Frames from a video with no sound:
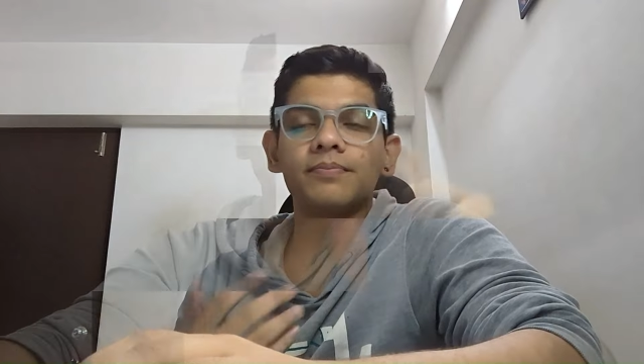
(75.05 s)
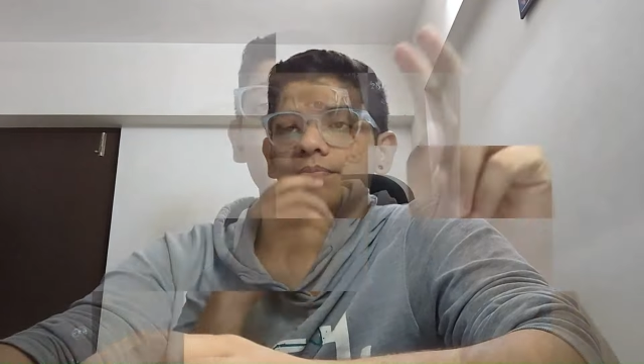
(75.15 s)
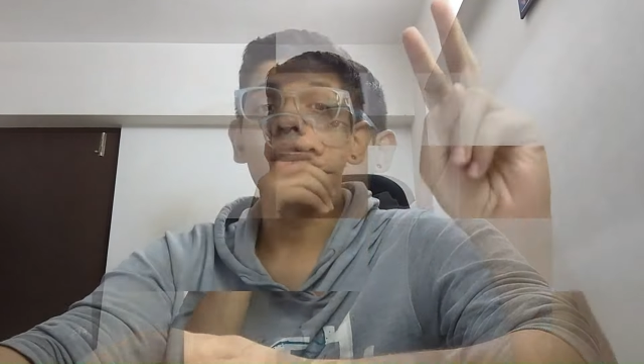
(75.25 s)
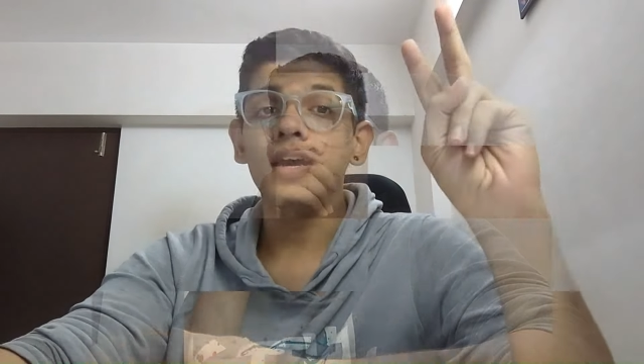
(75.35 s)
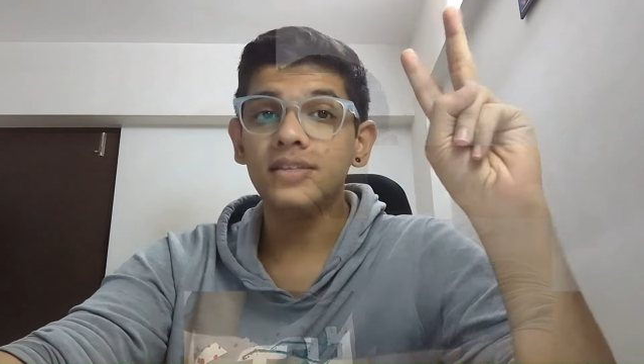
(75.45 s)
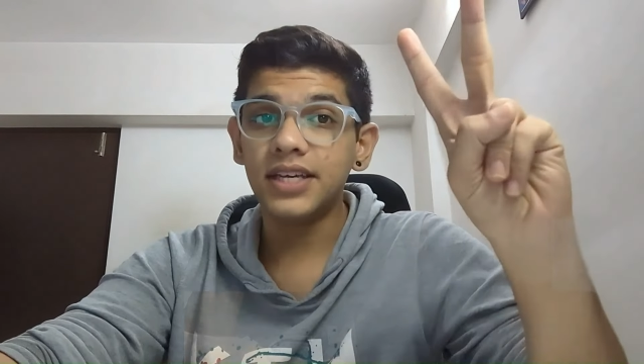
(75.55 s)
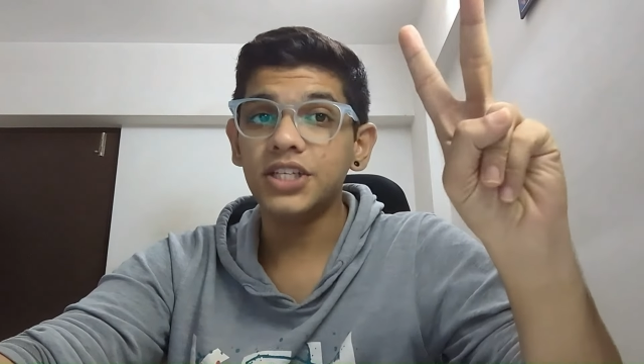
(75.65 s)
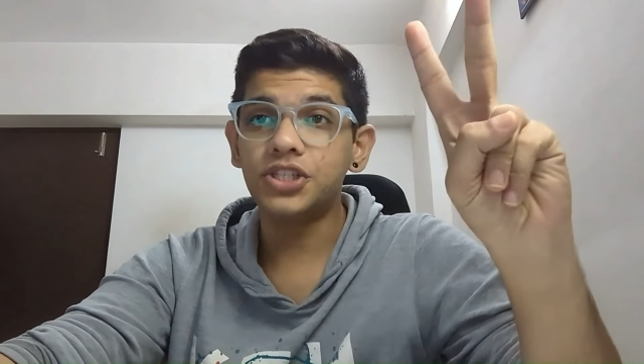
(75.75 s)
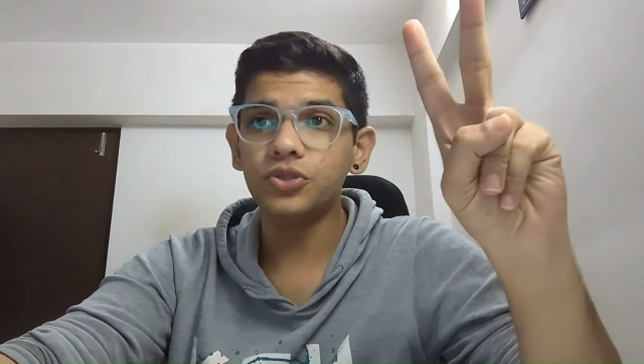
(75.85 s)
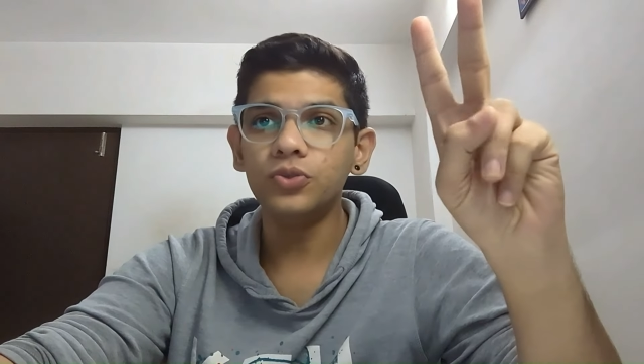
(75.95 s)
Our
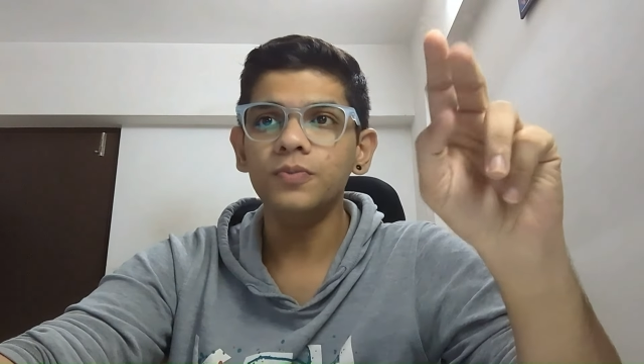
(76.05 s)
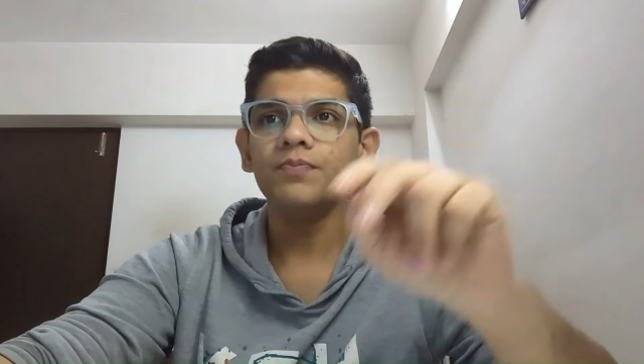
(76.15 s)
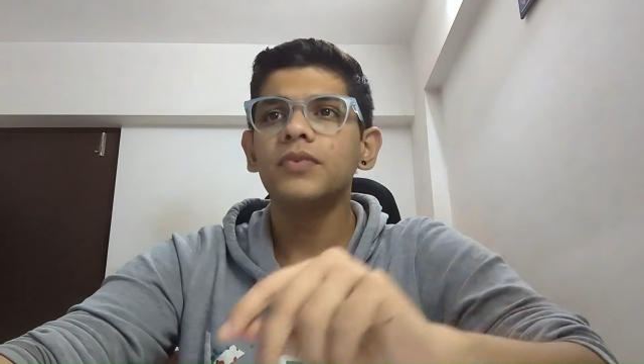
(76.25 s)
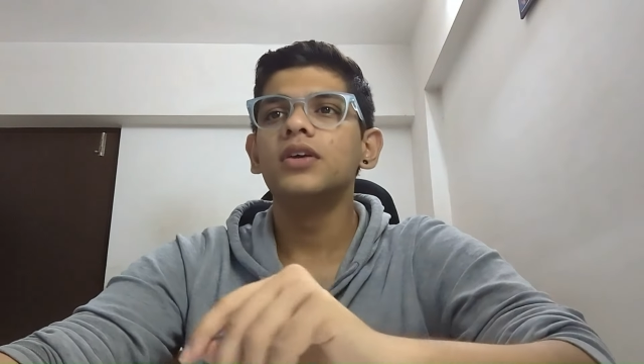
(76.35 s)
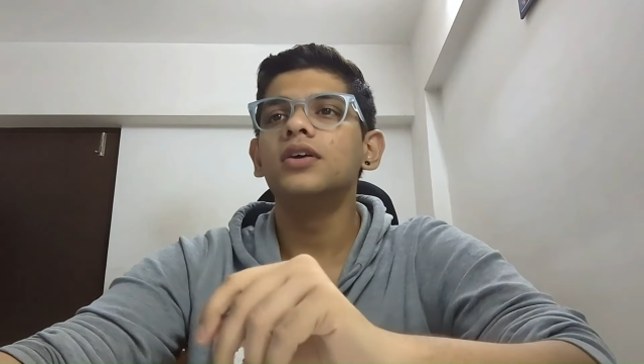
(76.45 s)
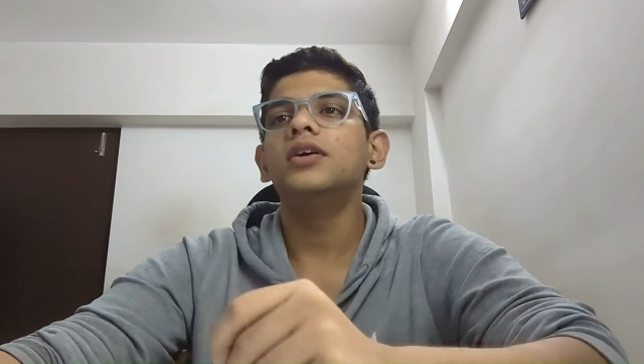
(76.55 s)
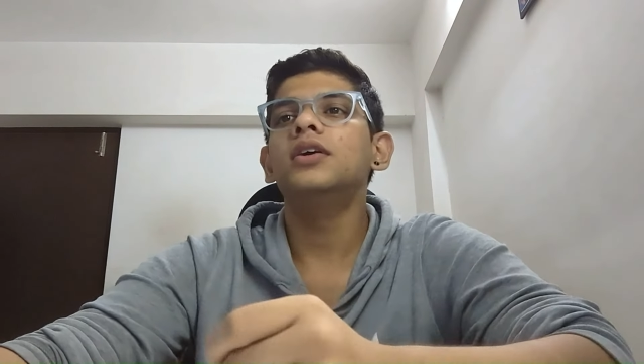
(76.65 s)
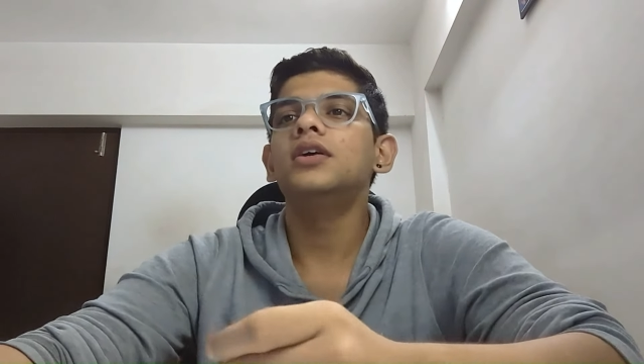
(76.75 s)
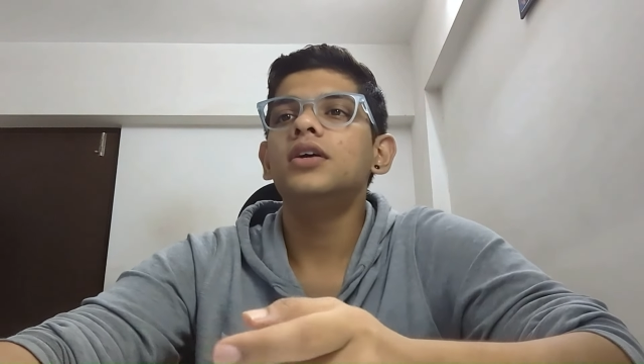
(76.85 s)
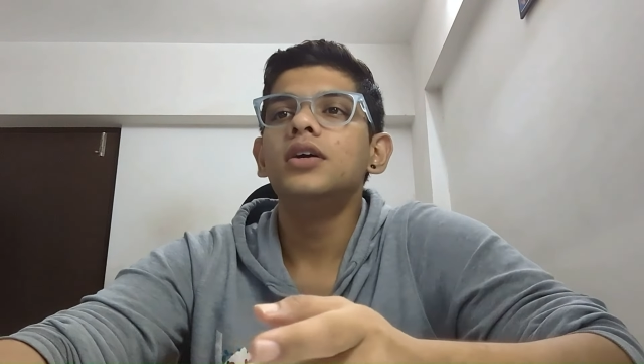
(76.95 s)
stage 2
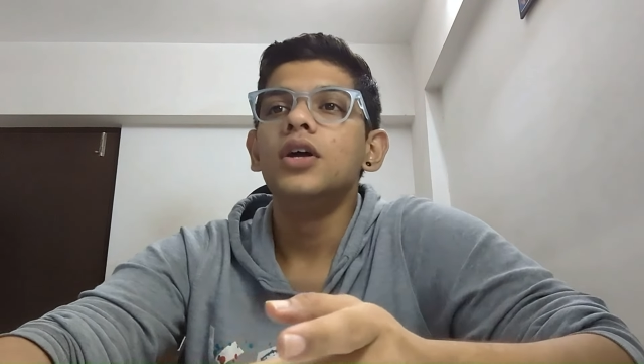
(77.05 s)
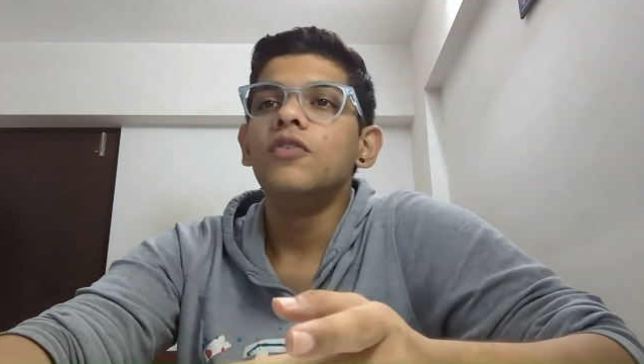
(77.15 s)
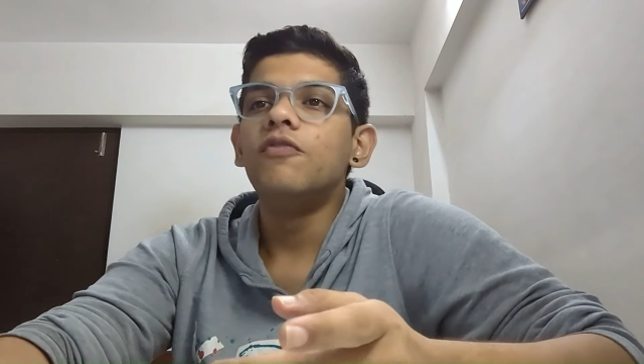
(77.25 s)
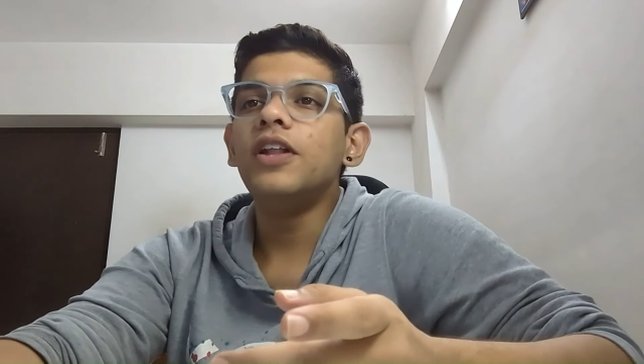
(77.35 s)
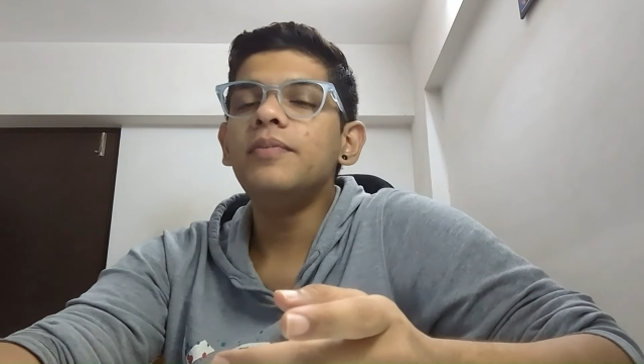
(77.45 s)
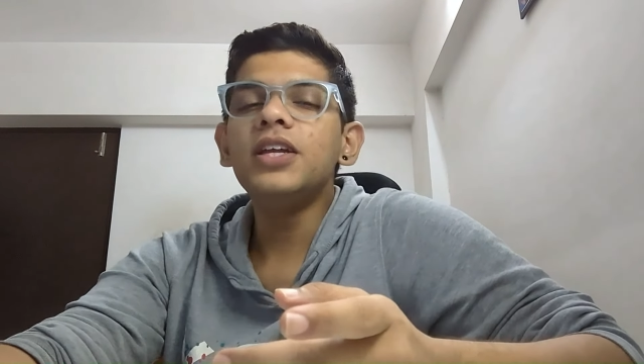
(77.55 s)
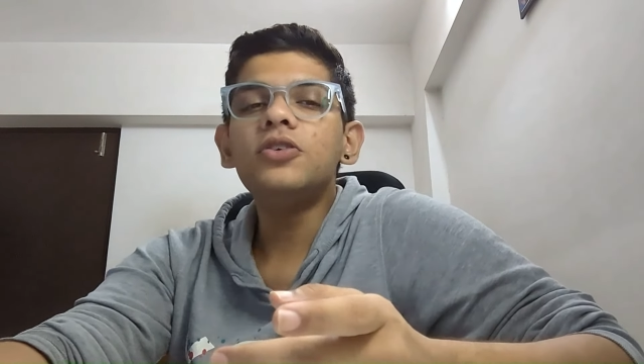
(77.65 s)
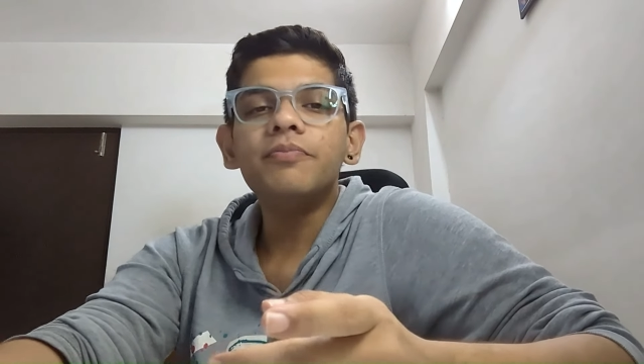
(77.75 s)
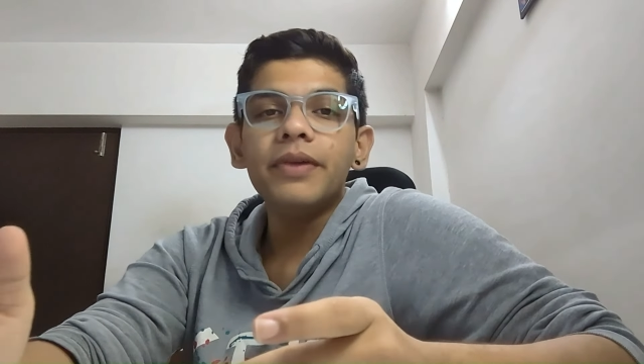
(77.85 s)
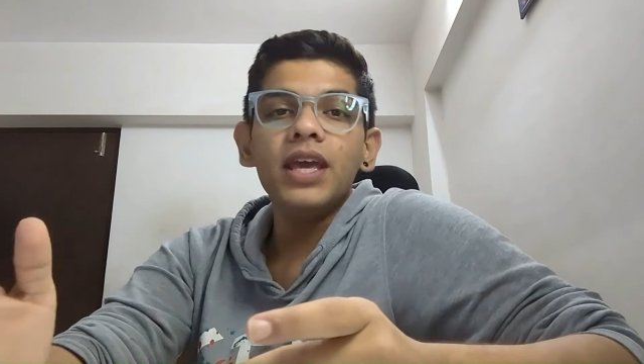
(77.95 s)
will be
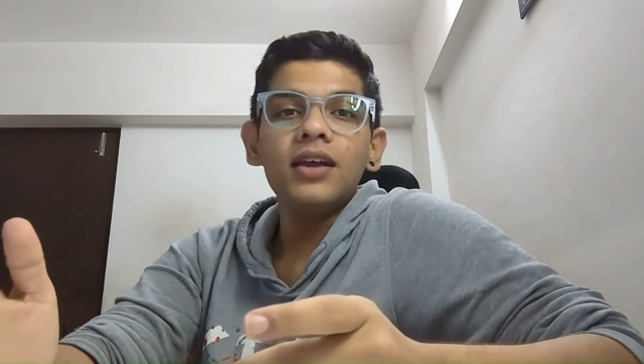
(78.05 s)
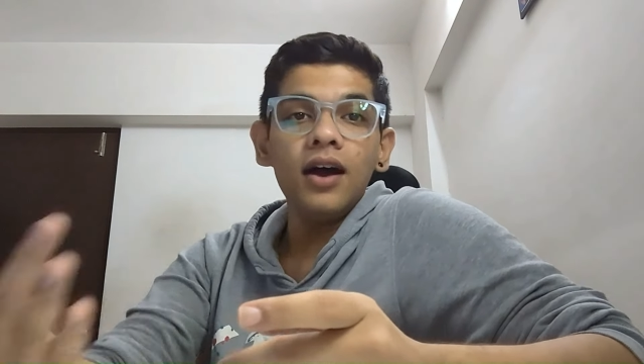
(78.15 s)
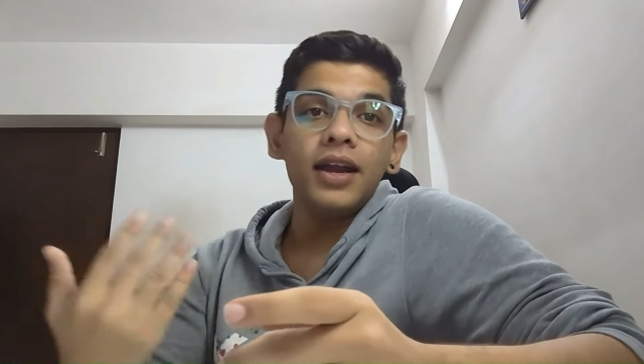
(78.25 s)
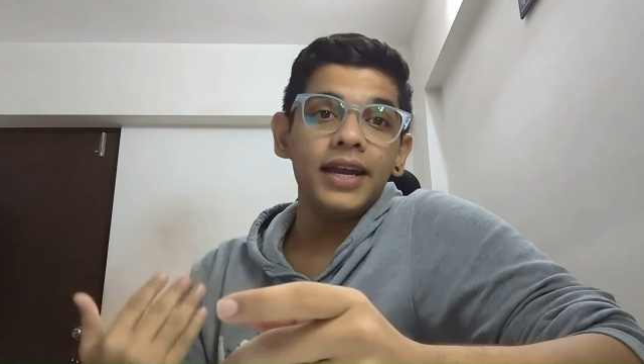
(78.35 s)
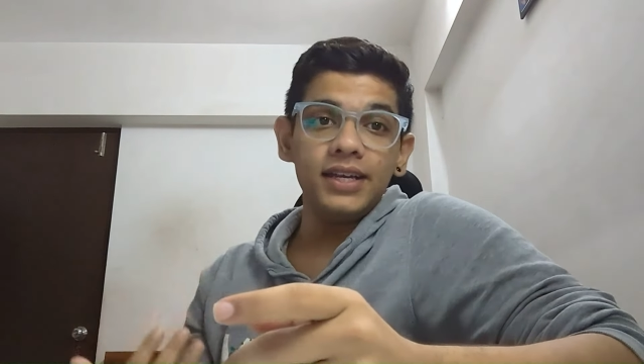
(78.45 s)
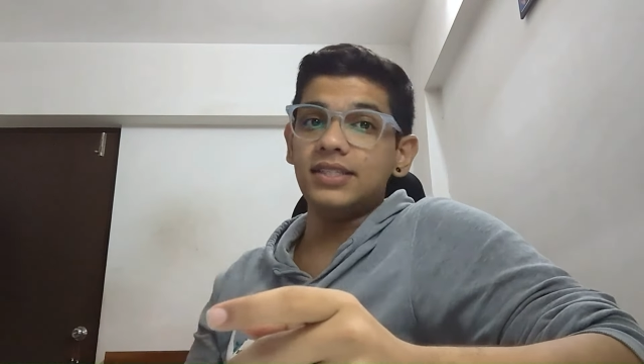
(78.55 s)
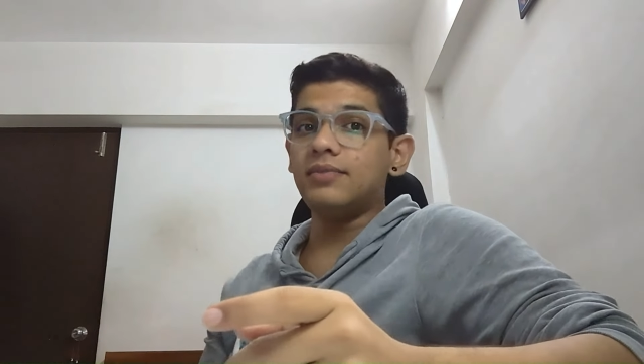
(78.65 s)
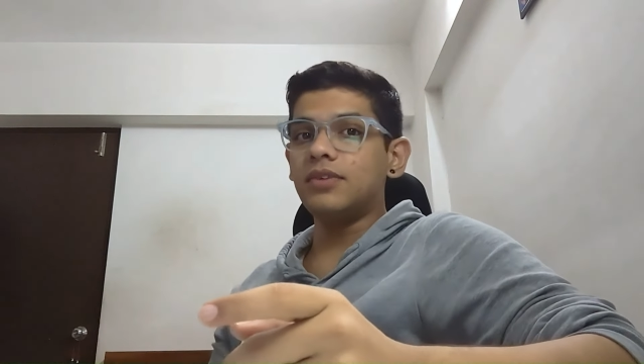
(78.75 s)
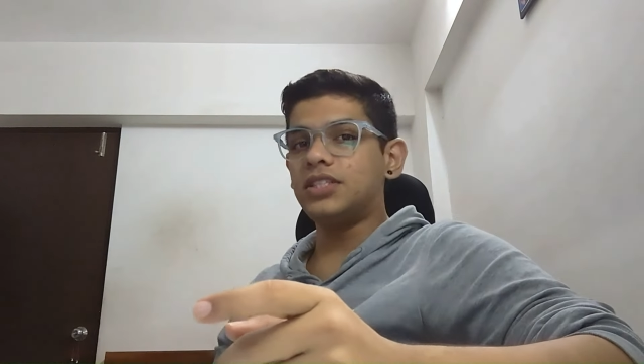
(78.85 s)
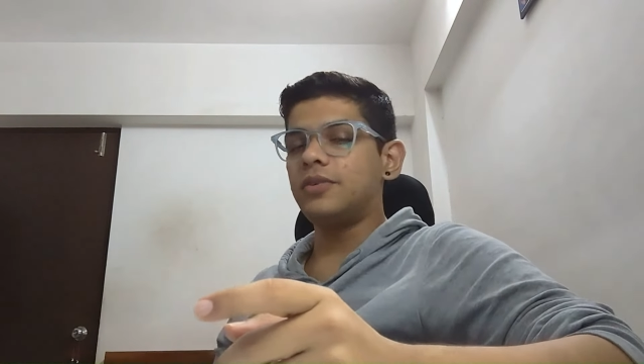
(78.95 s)
to make our ID
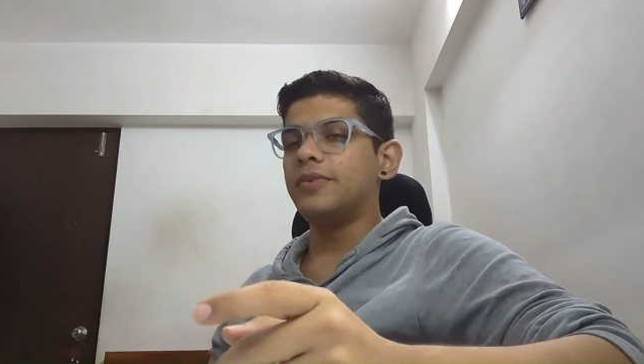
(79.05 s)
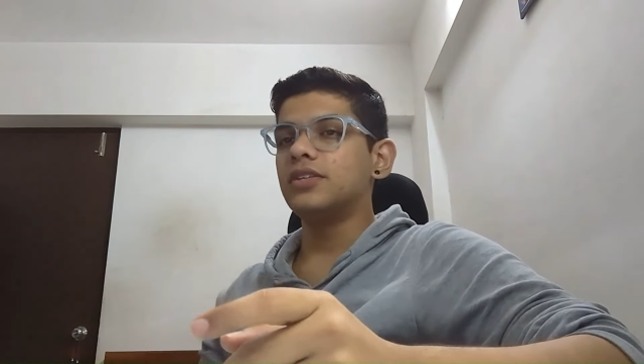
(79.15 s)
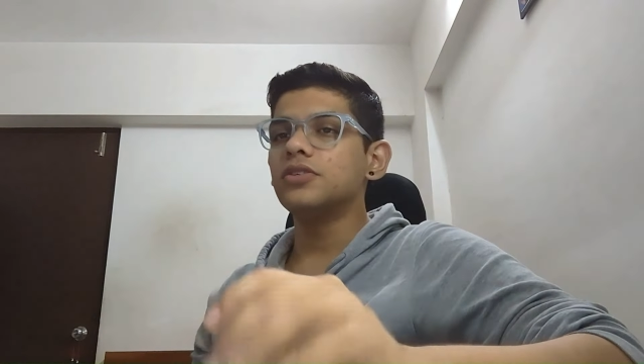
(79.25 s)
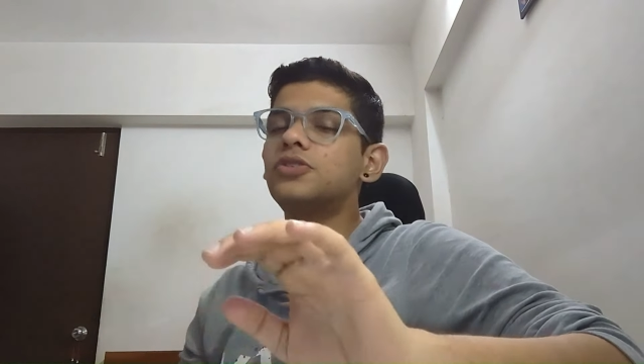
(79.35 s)
seem legitimate.